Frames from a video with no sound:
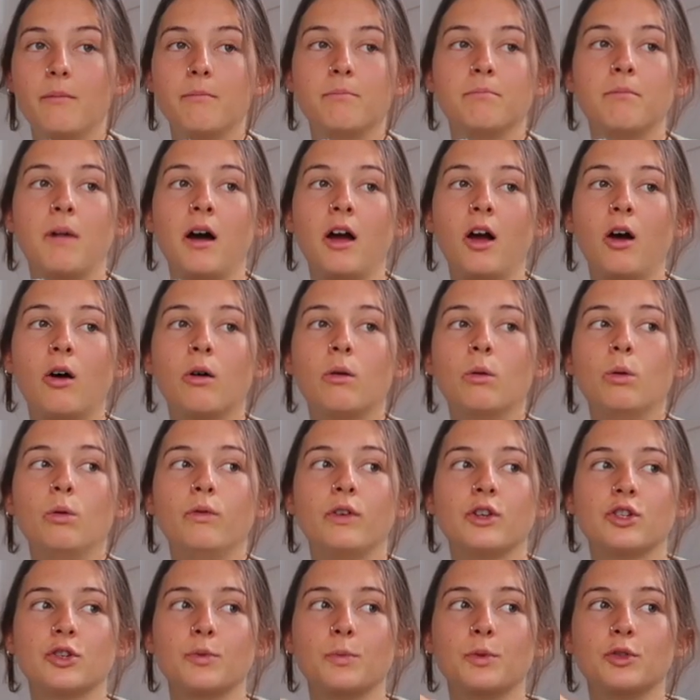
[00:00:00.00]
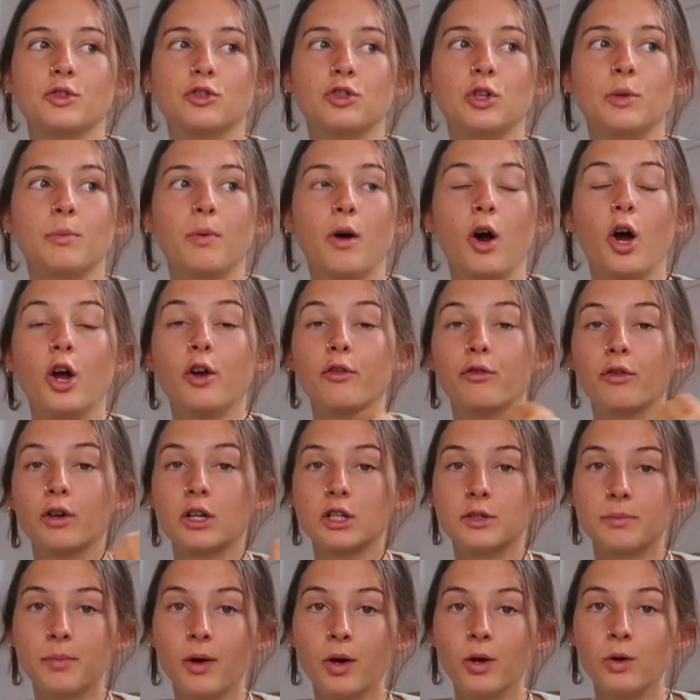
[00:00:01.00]
my whole vision was super
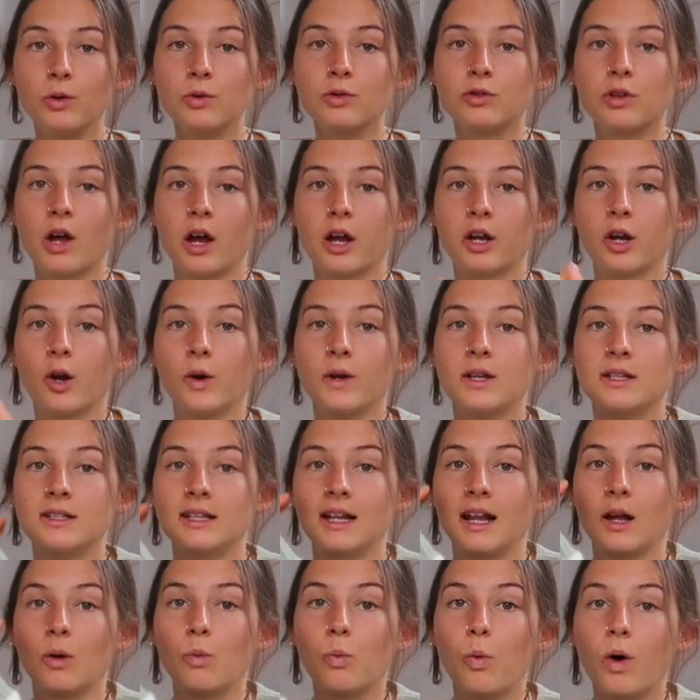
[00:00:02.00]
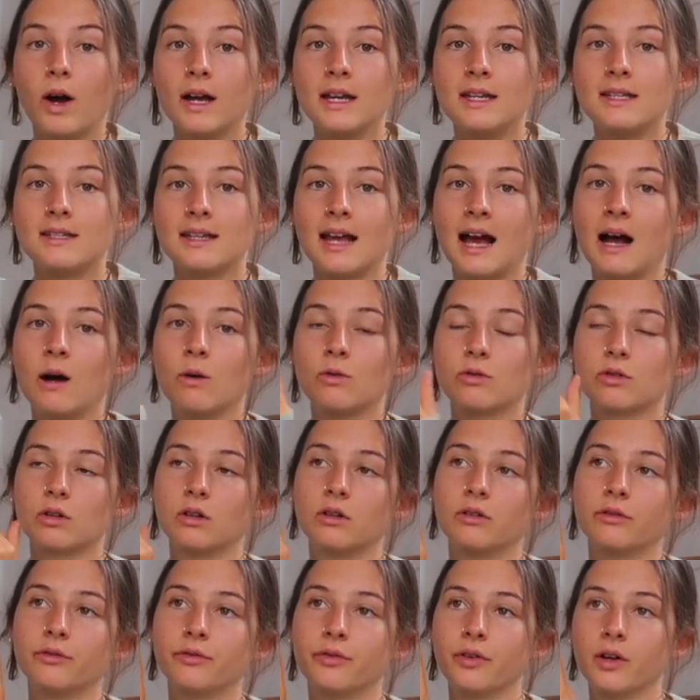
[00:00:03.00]
overexposed. I could only see like white out
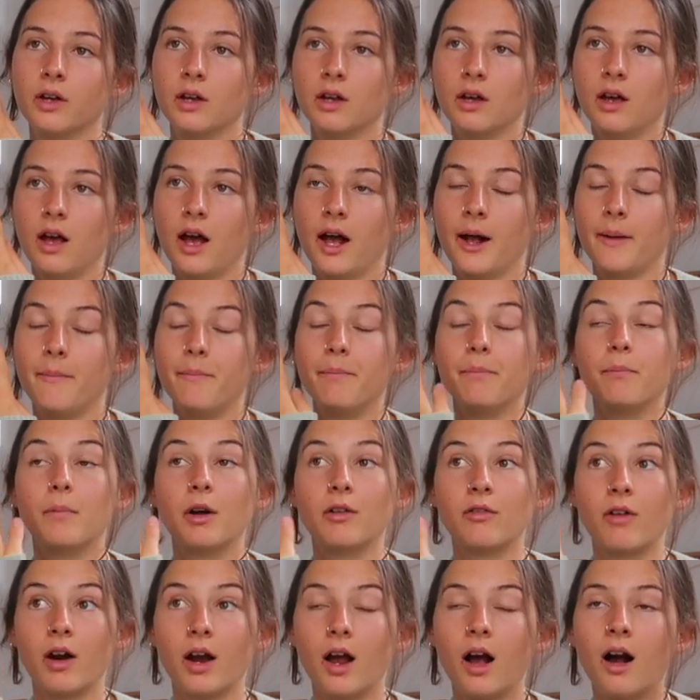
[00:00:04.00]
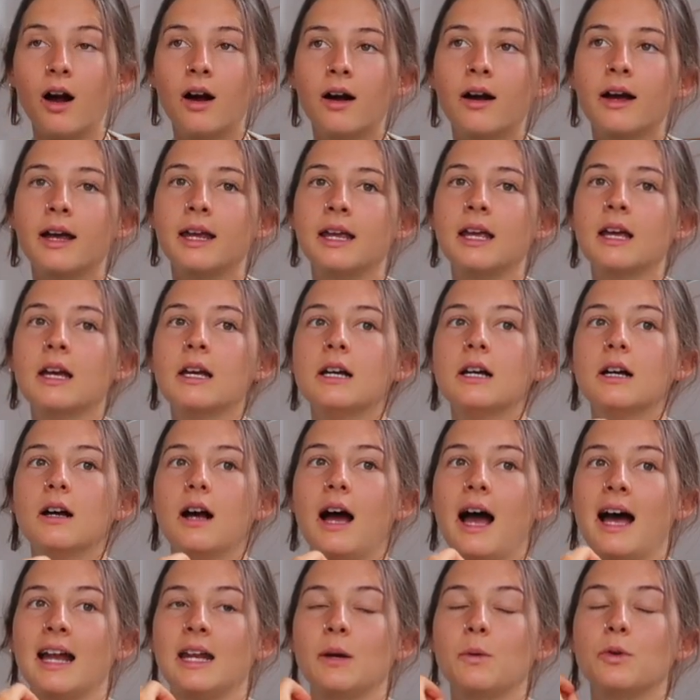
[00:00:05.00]
of my right eye,
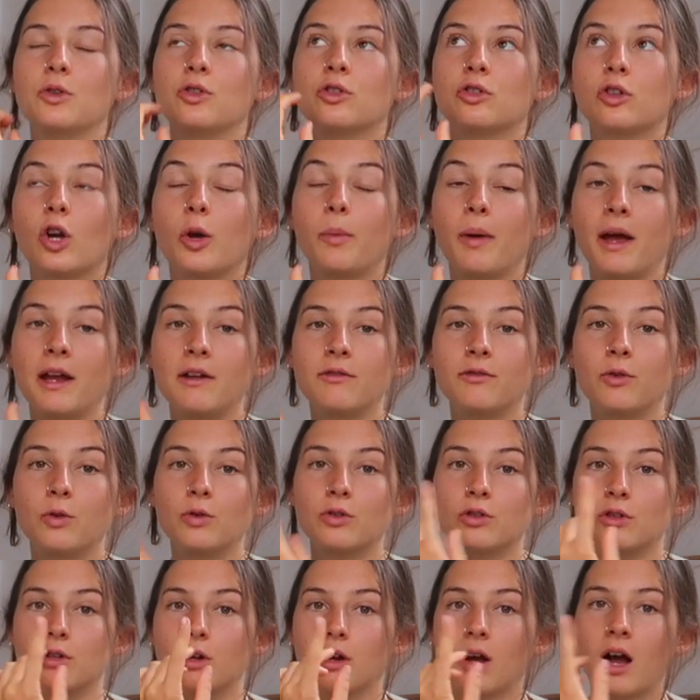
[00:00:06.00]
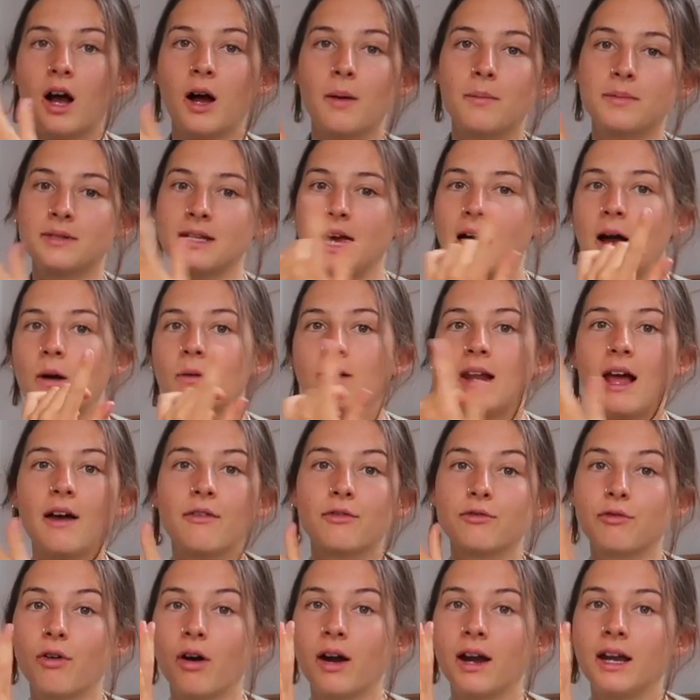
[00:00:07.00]
and it was so painful to look up, down,
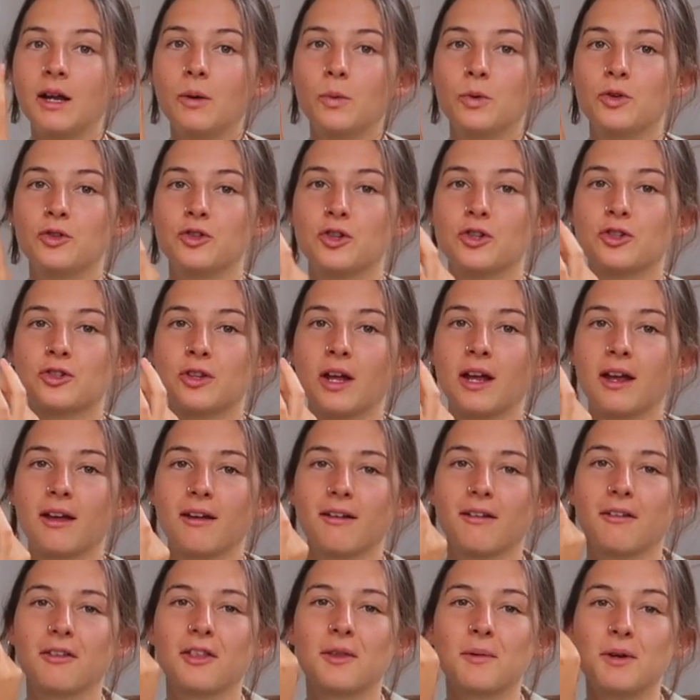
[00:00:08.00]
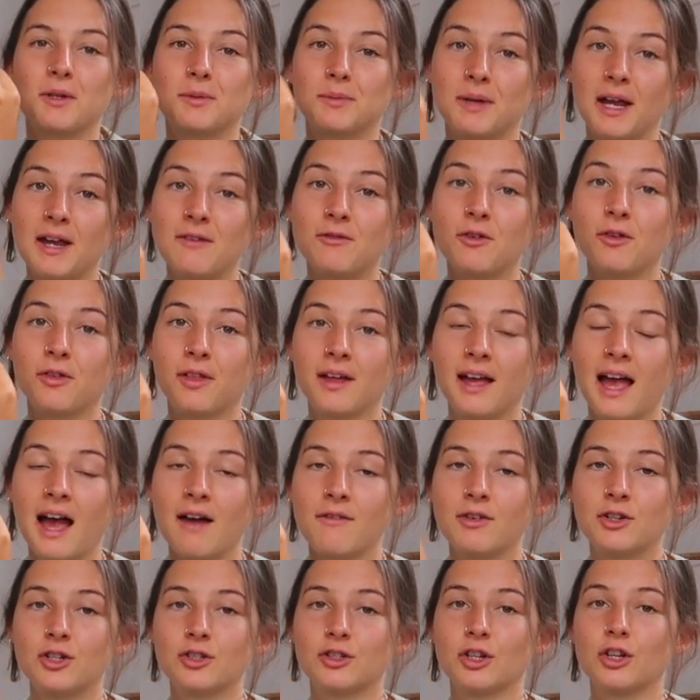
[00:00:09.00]
left, right. It was just like the most painful thing
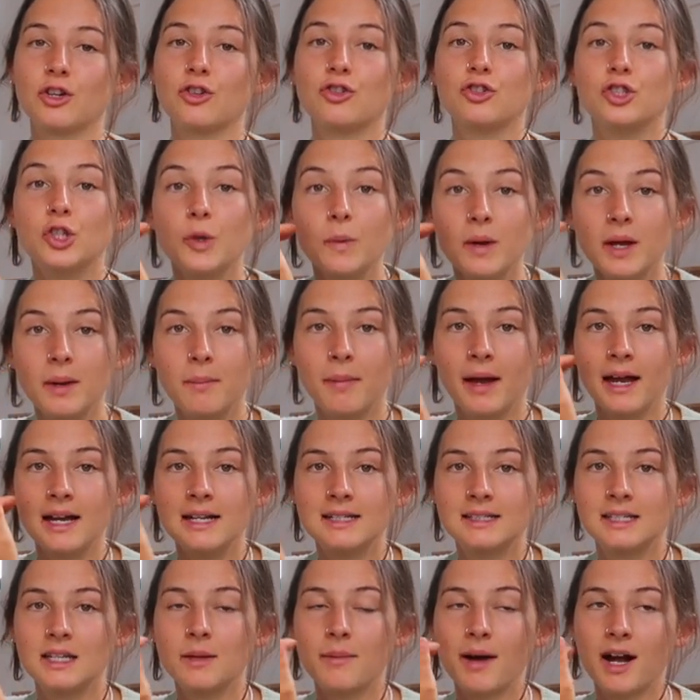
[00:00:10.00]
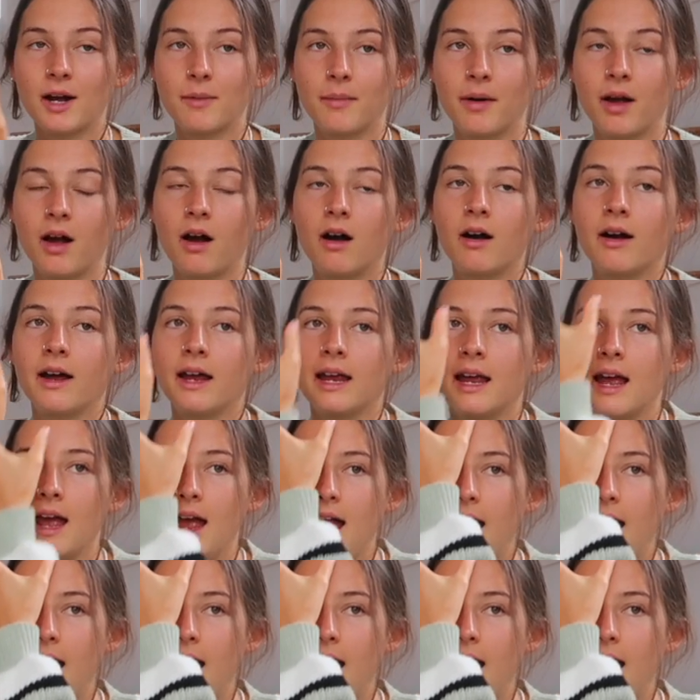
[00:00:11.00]
ever, just like shooting pains to the back of my eye,